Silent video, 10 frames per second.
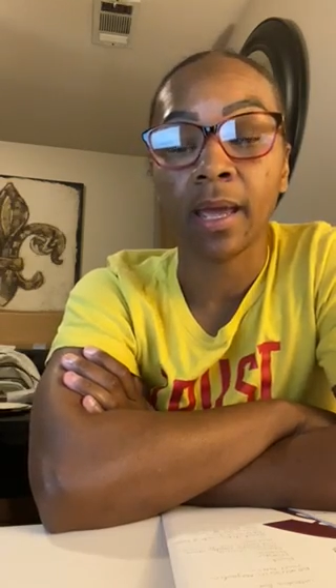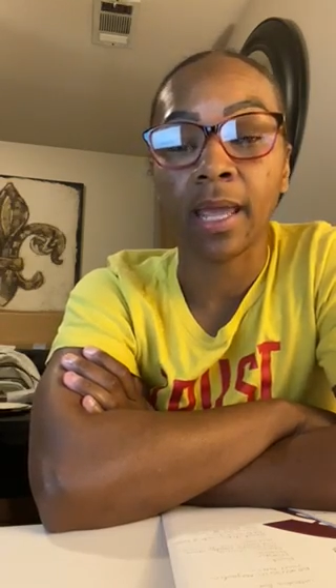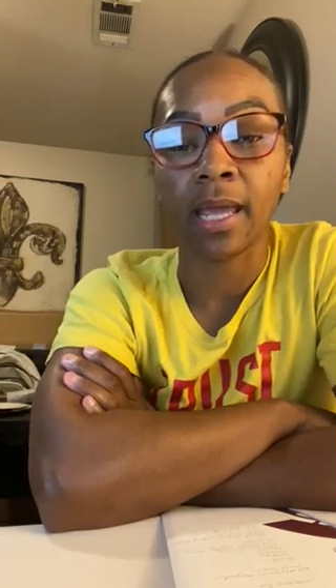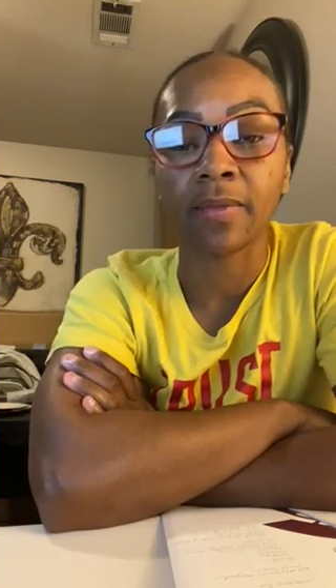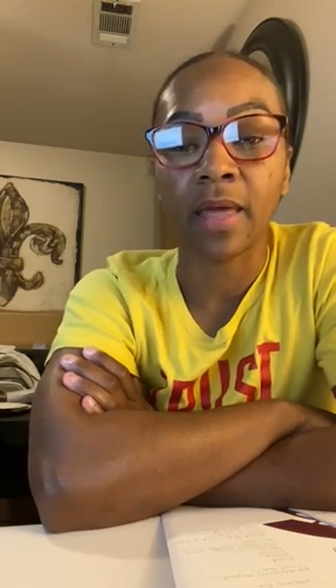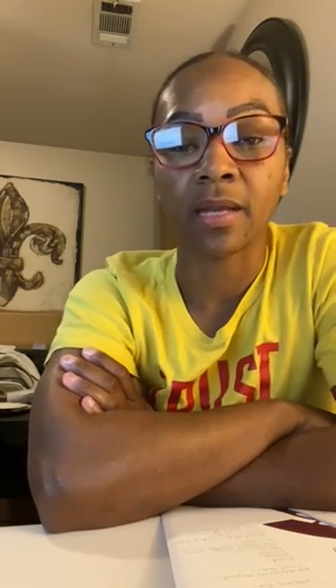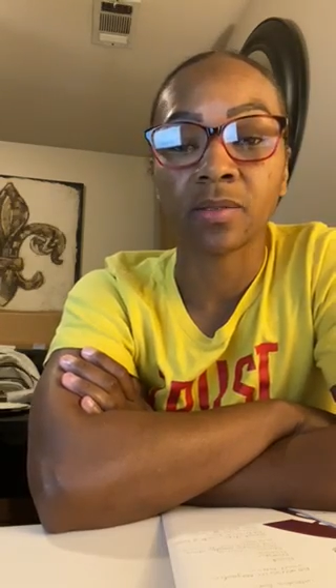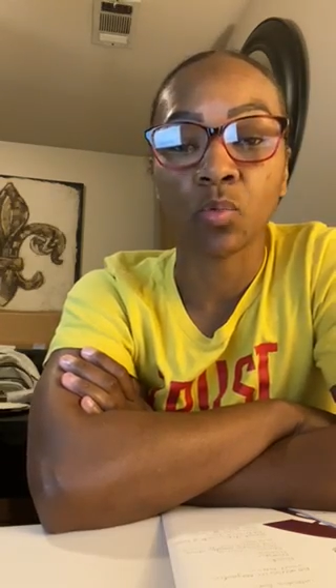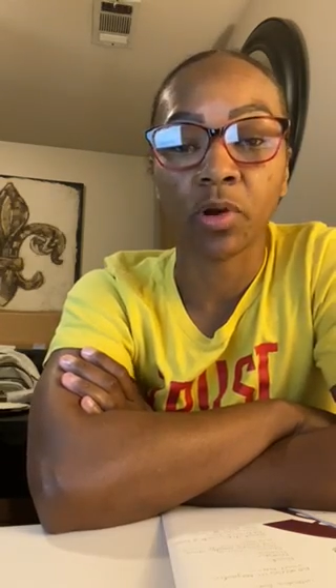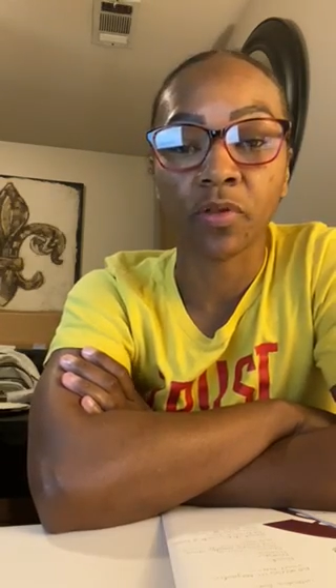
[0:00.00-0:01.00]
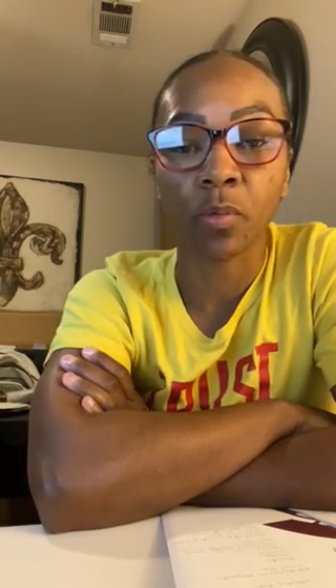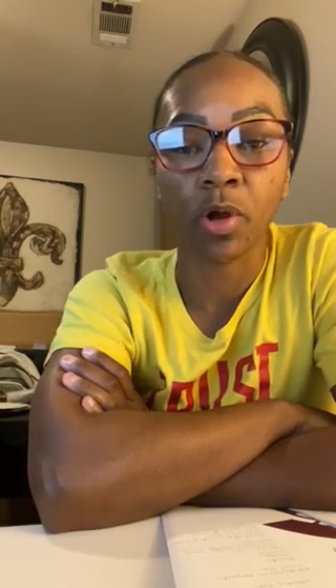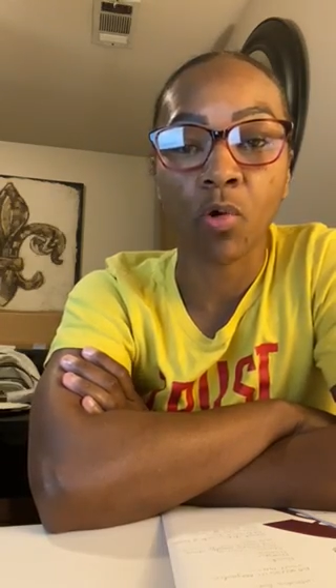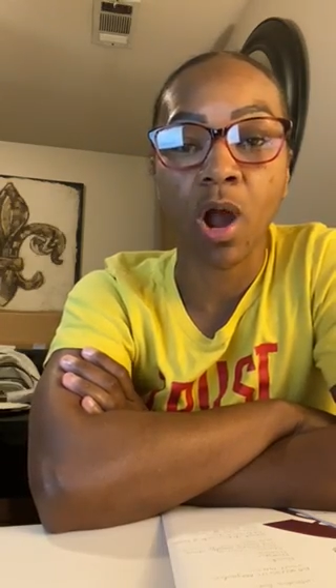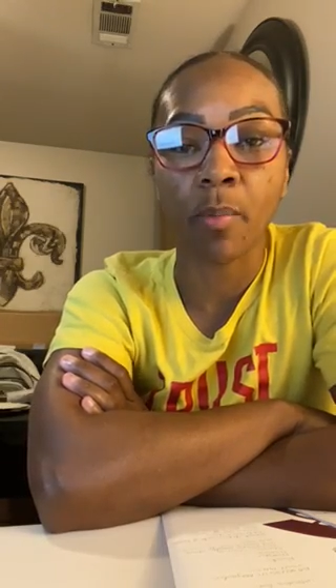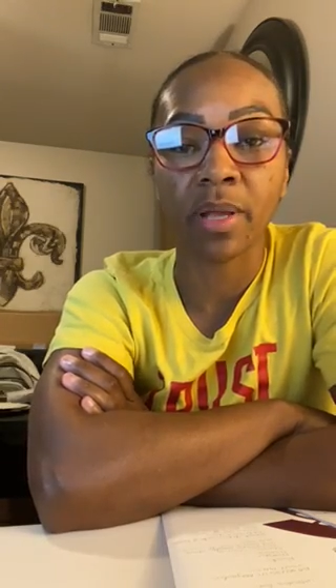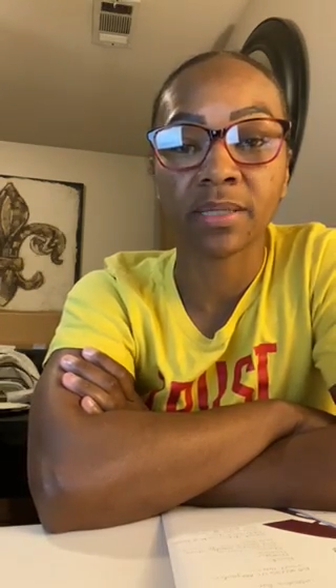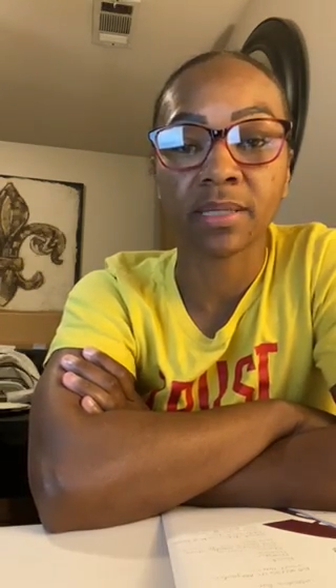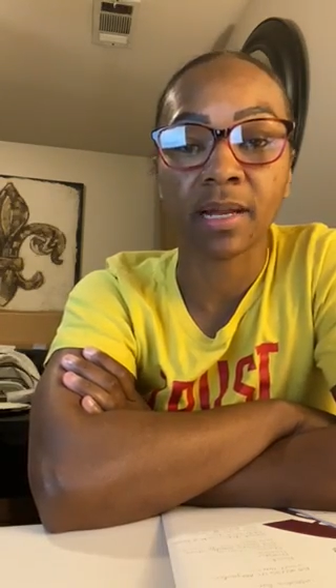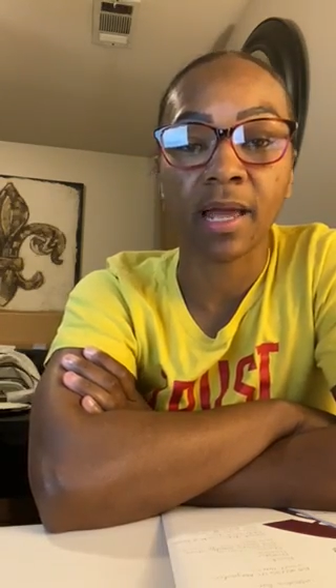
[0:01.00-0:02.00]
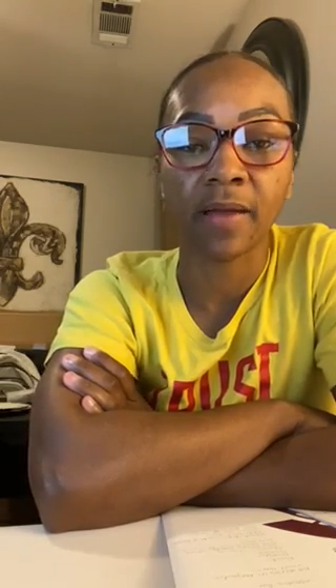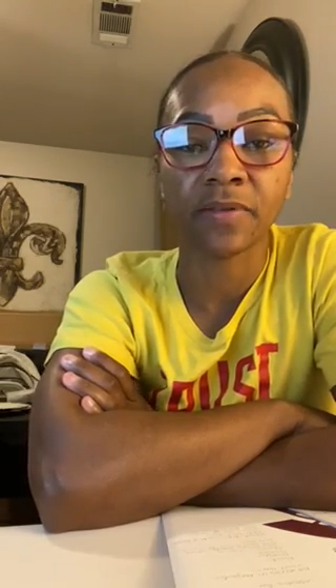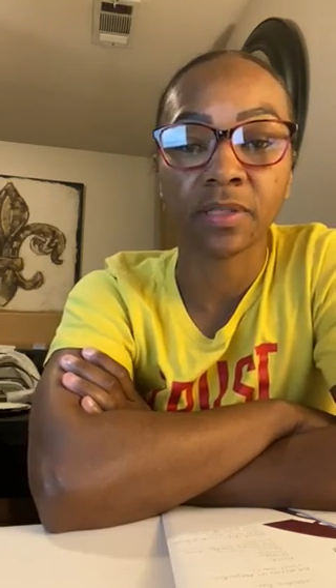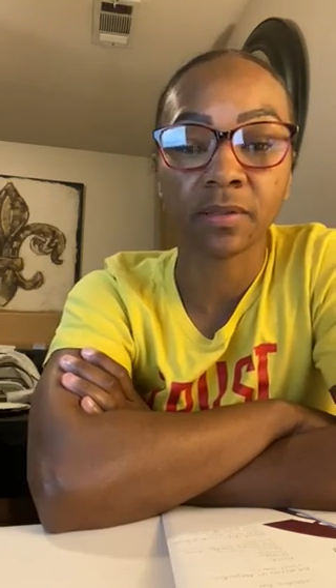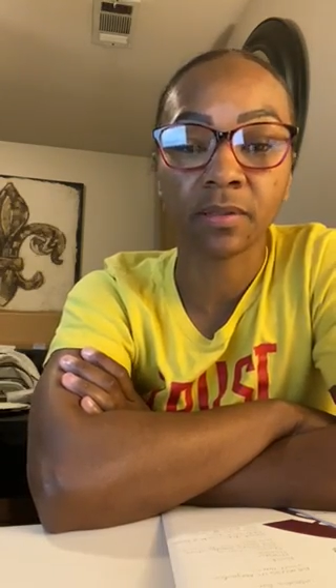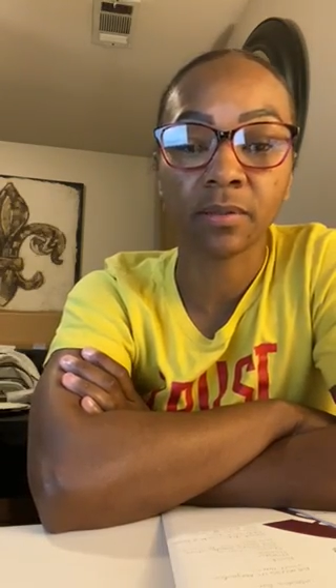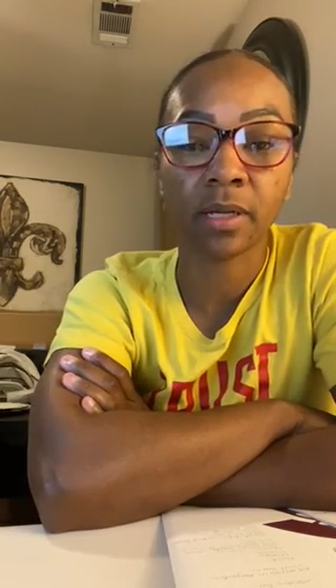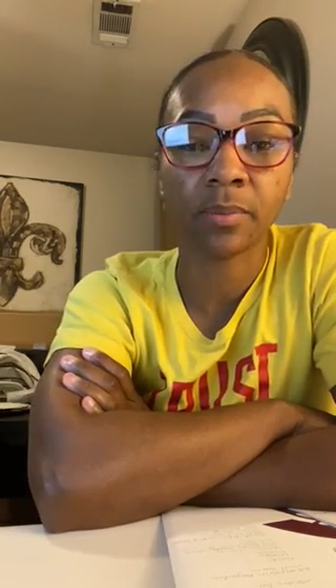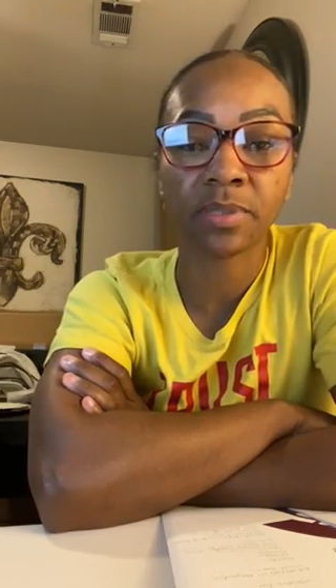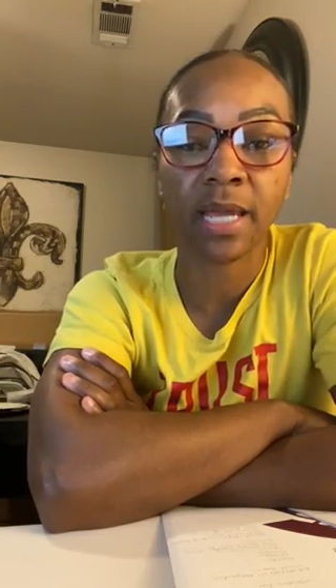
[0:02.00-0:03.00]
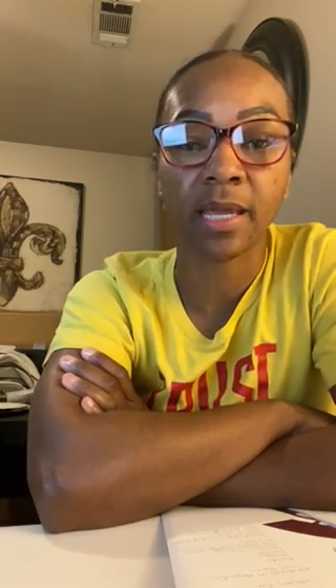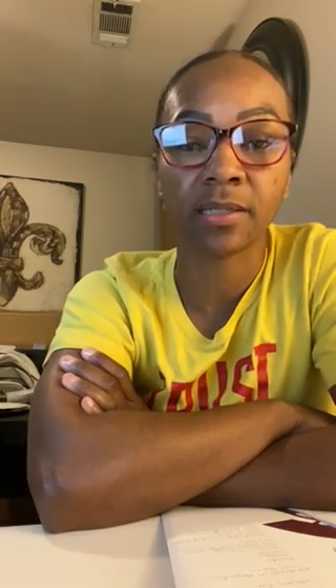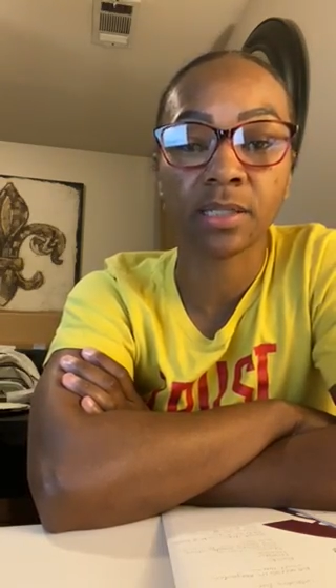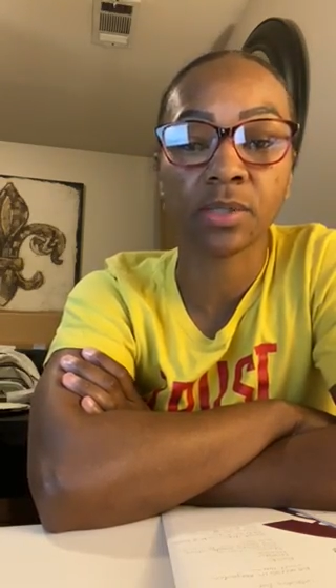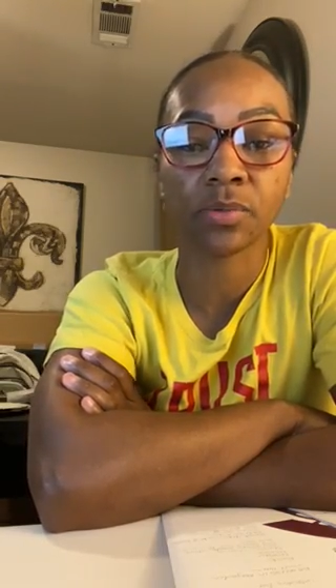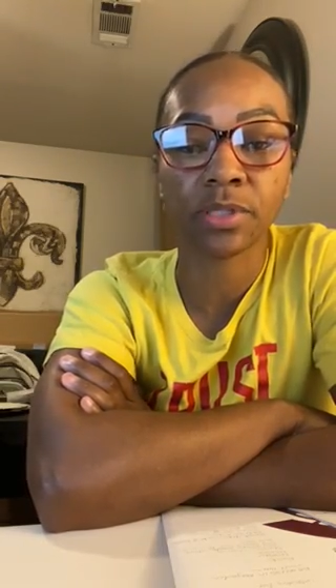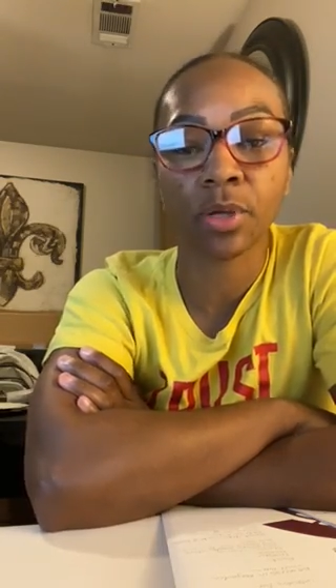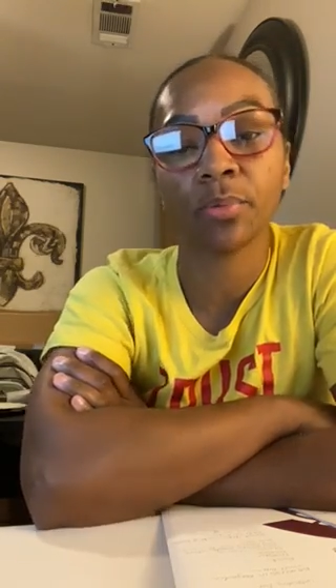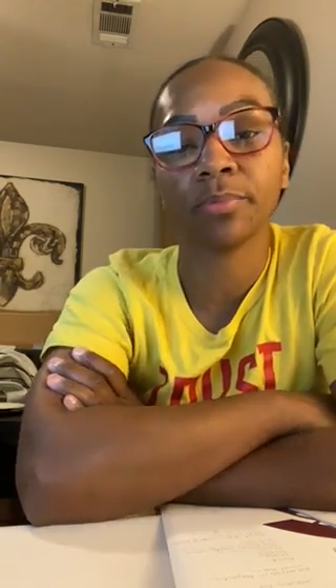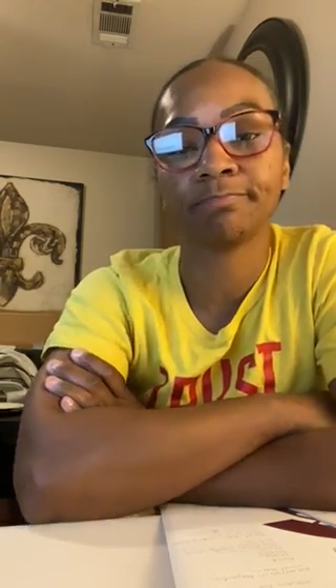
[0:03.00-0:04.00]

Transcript: And that is one of the requirements that I have to obtain to do so.